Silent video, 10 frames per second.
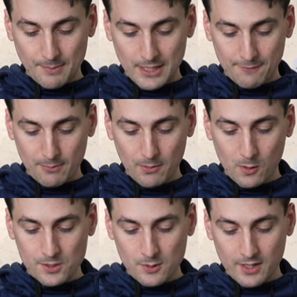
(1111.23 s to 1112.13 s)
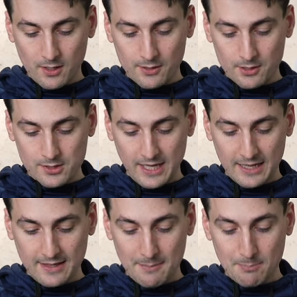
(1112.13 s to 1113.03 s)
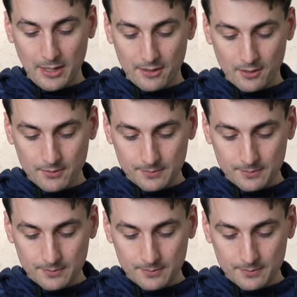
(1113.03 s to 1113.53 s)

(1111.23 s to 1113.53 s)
different modes so you can understand them better.